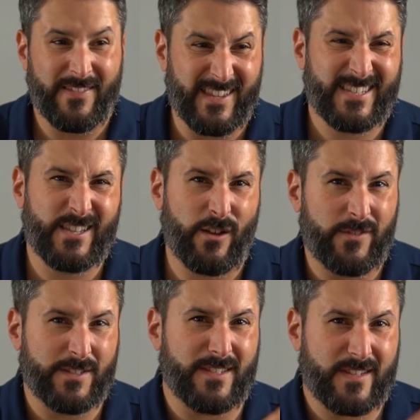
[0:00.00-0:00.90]
This stuff
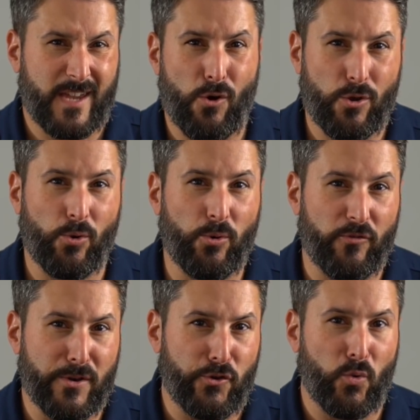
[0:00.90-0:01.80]
doesn't scare you,
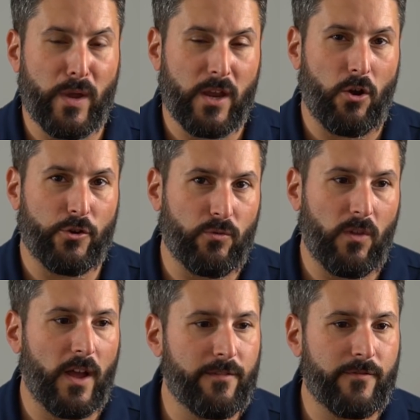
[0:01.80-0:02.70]
you've been doing it all your
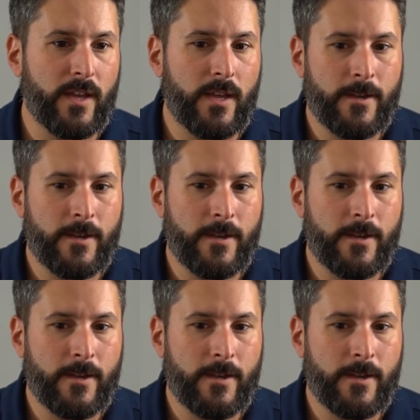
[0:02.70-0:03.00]
life.